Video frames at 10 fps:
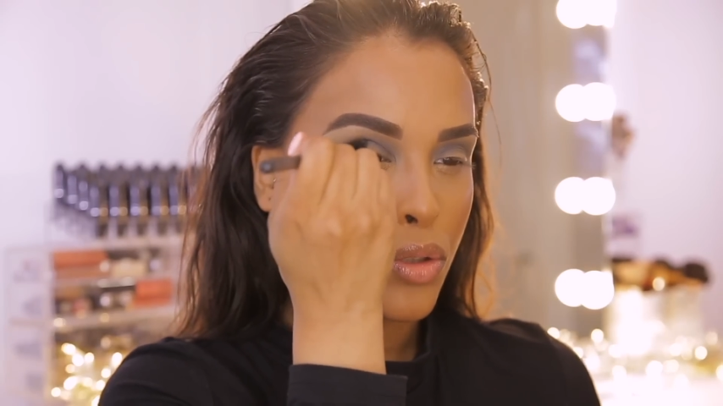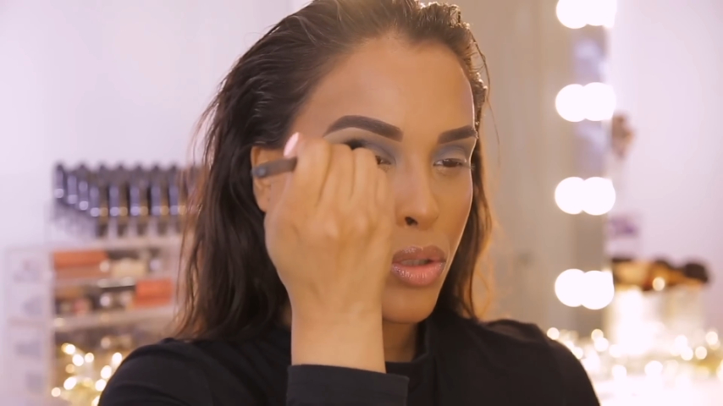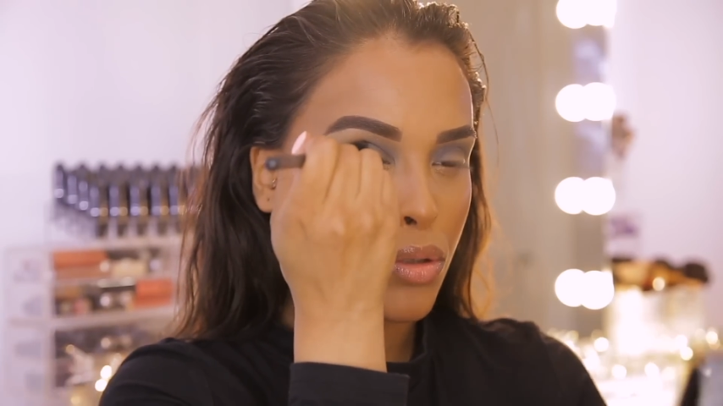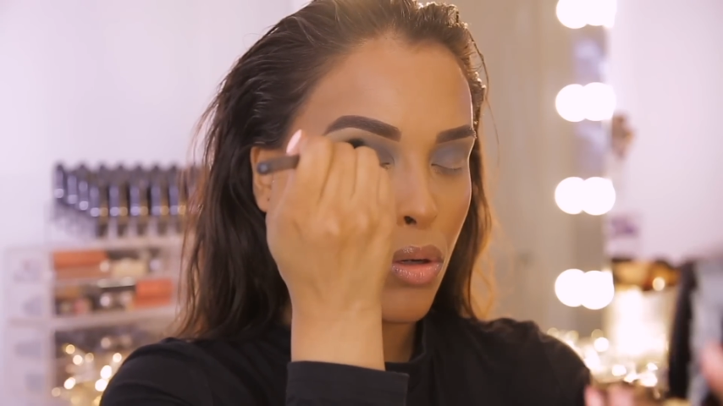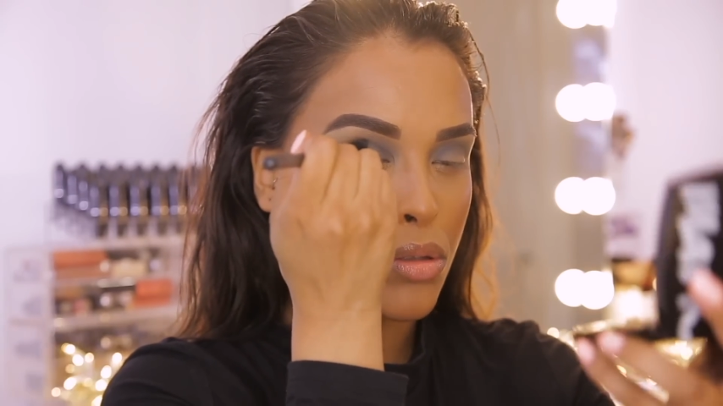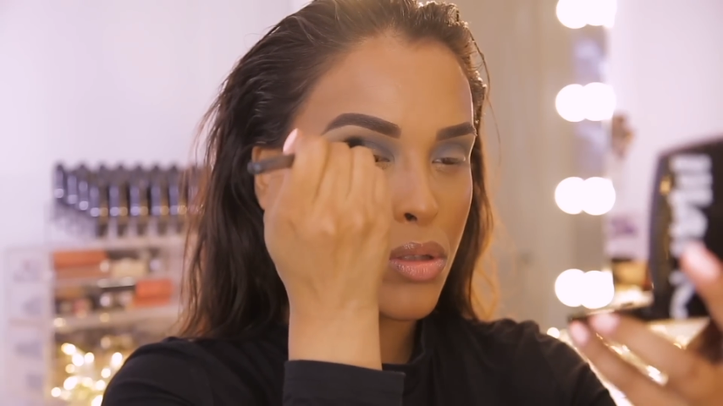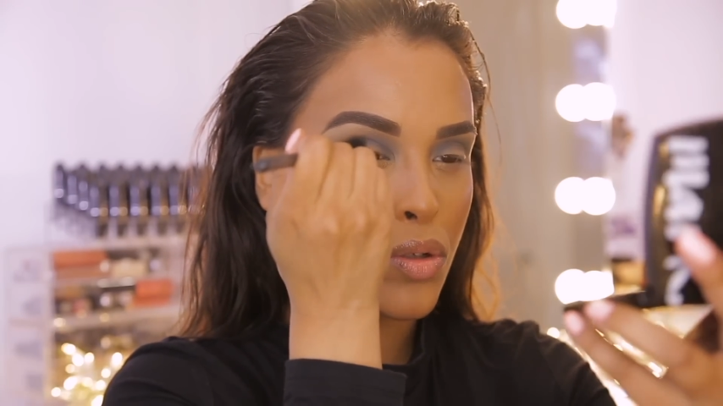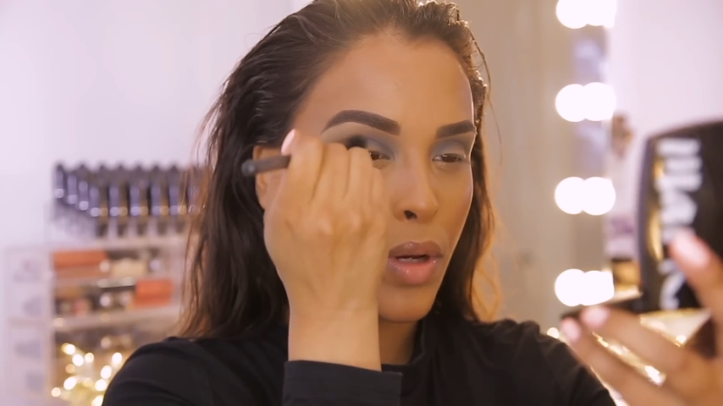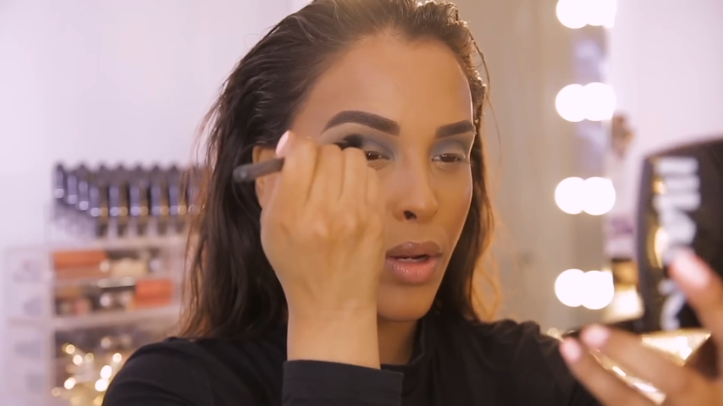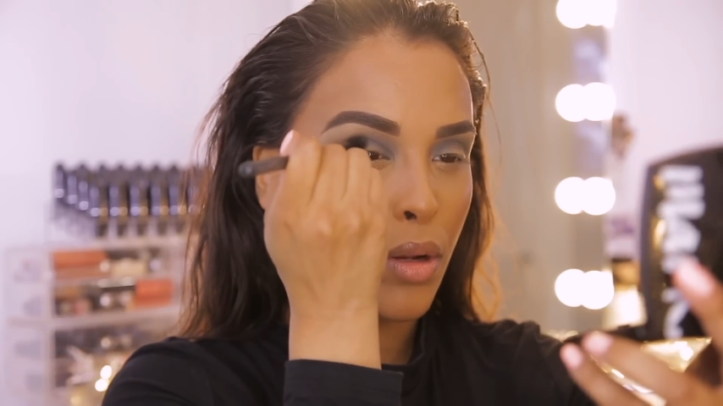just
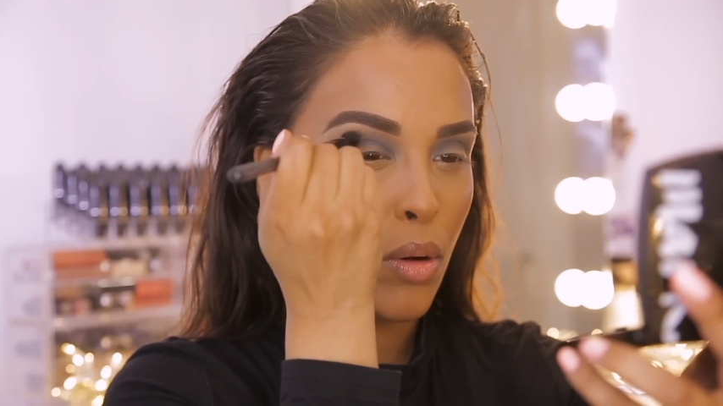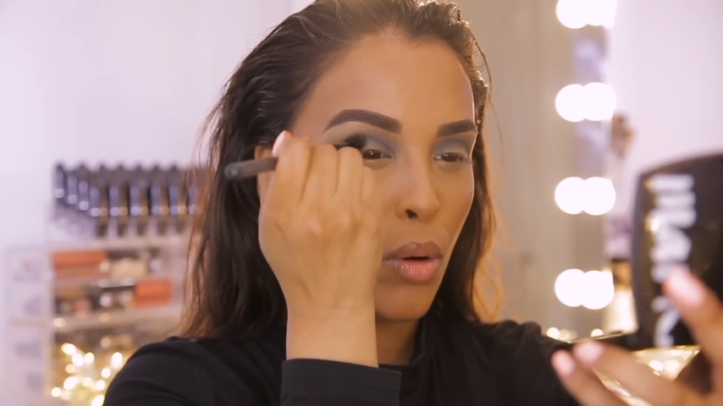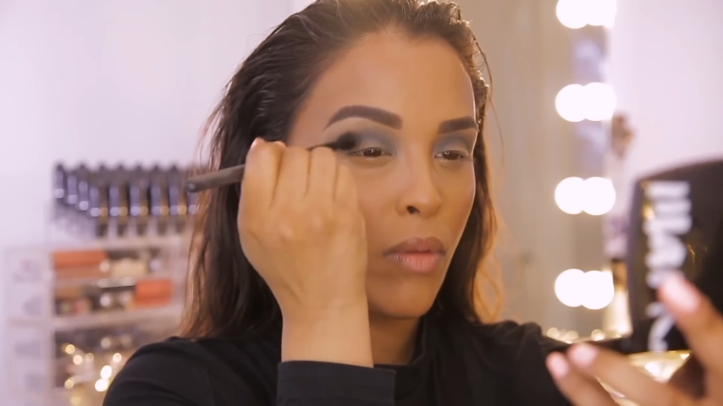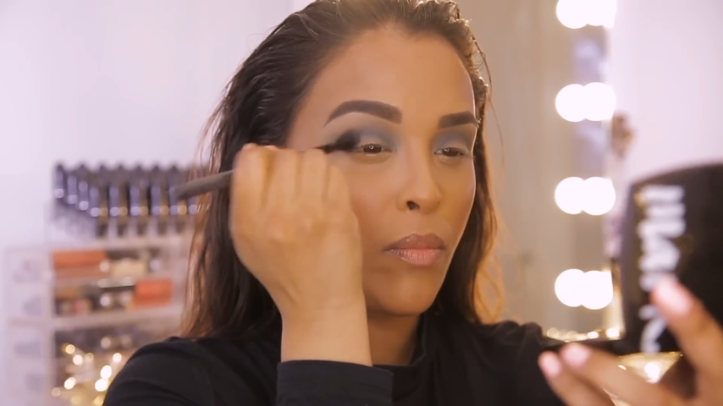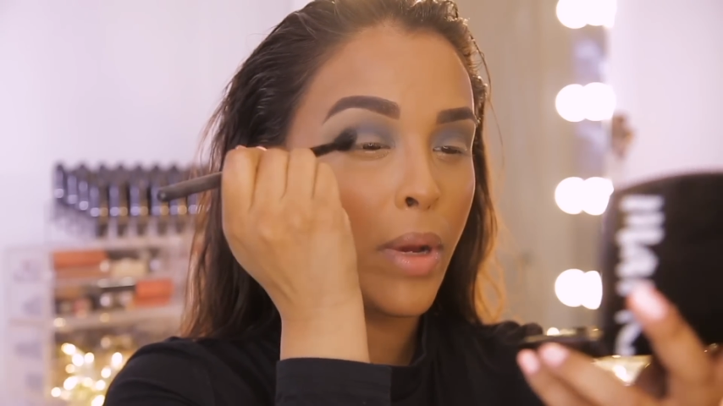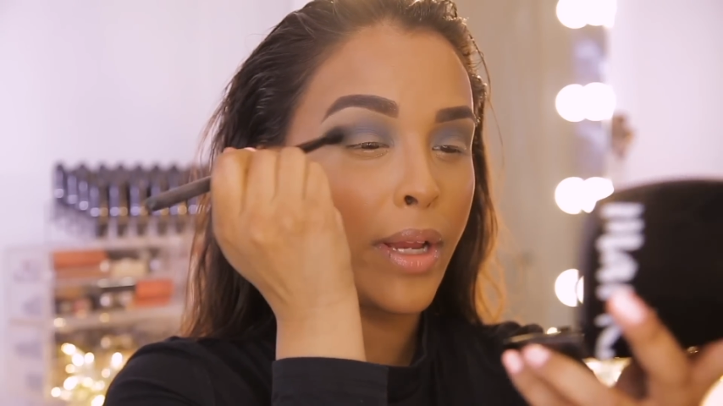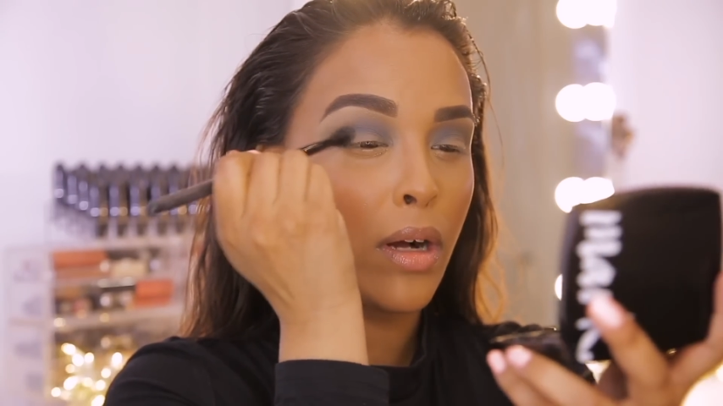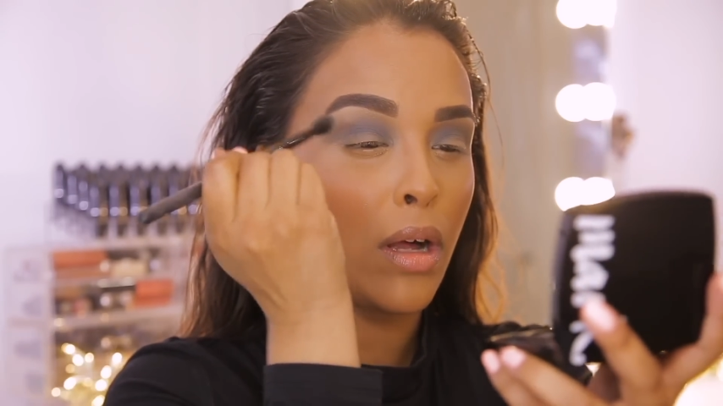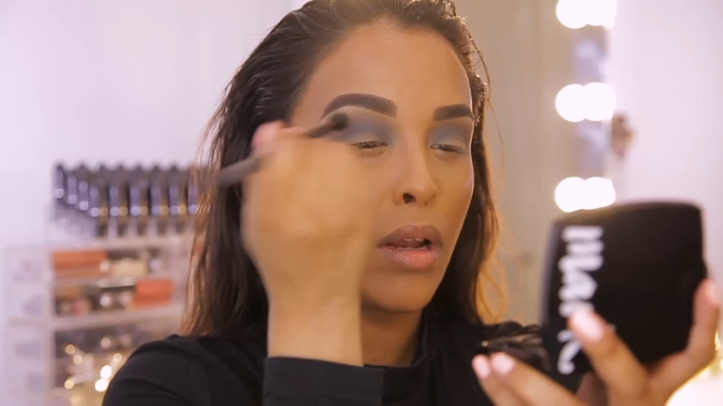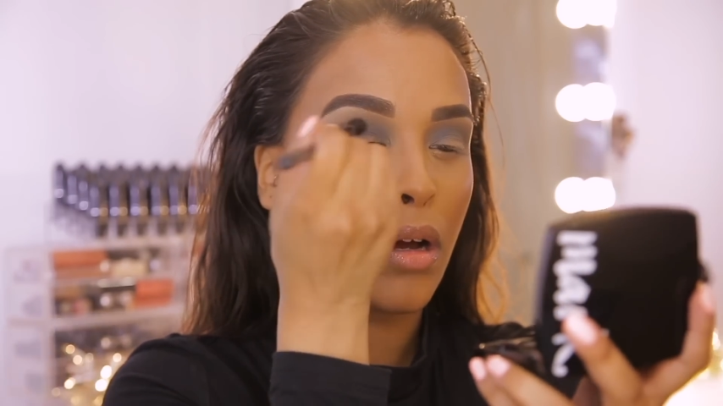concentrated a lot of my
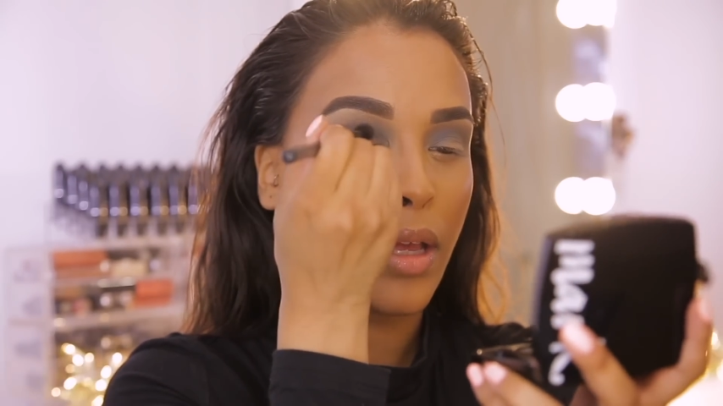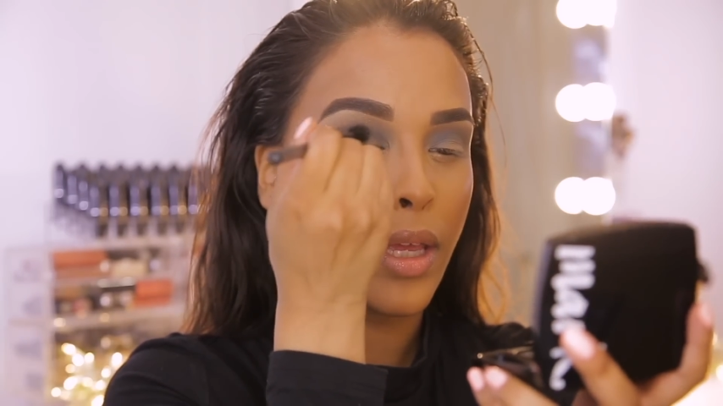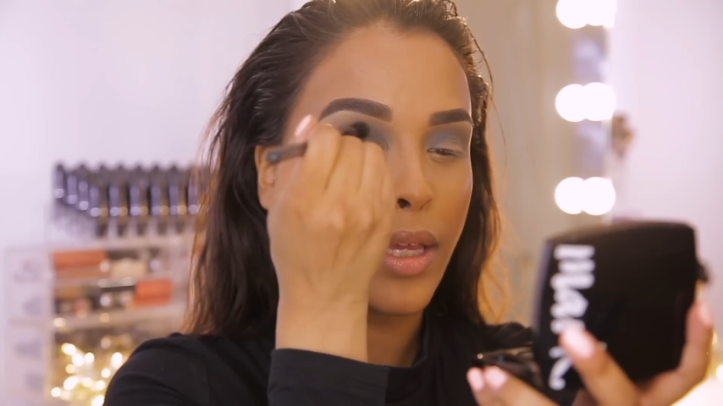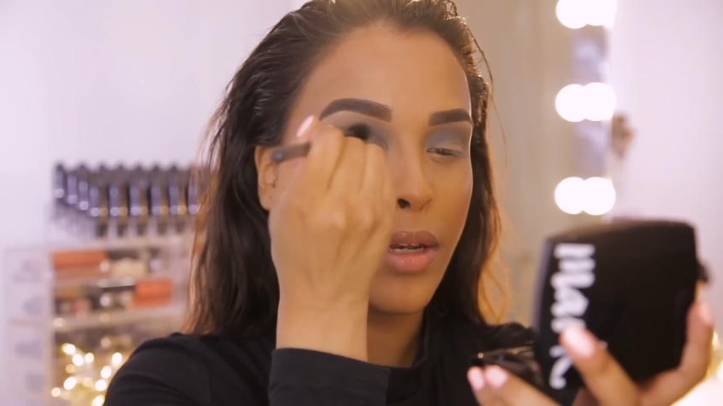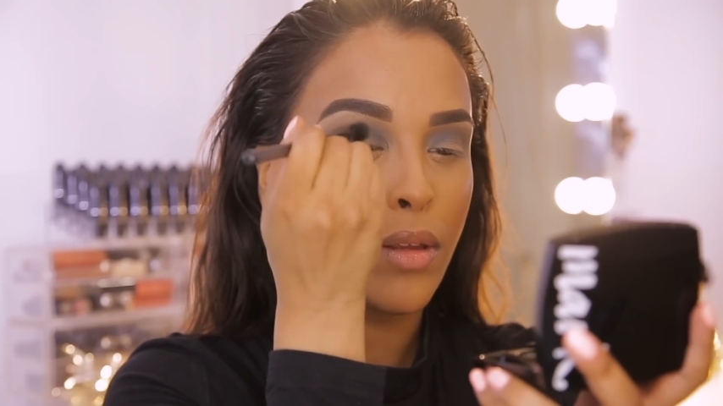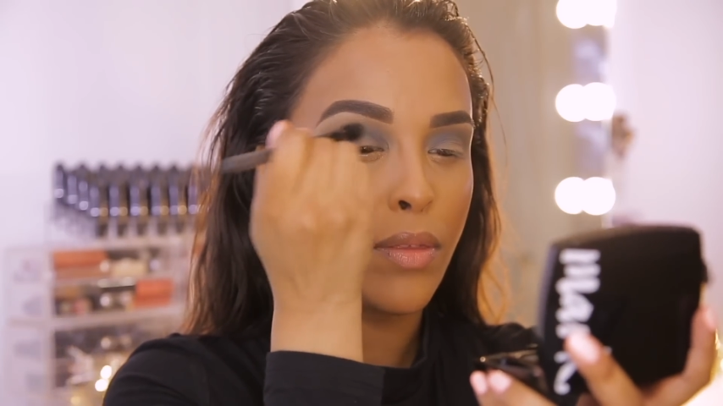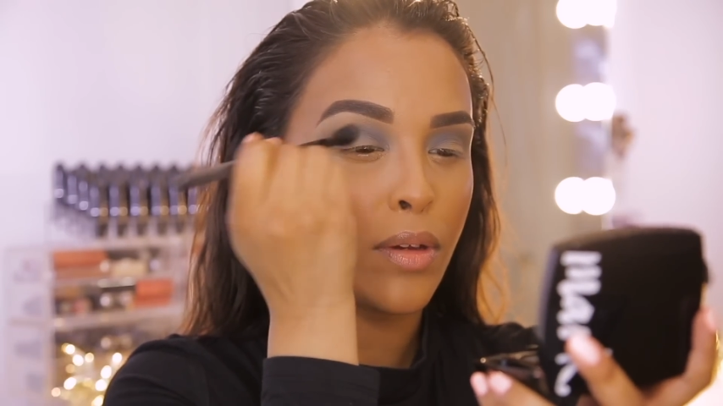colour in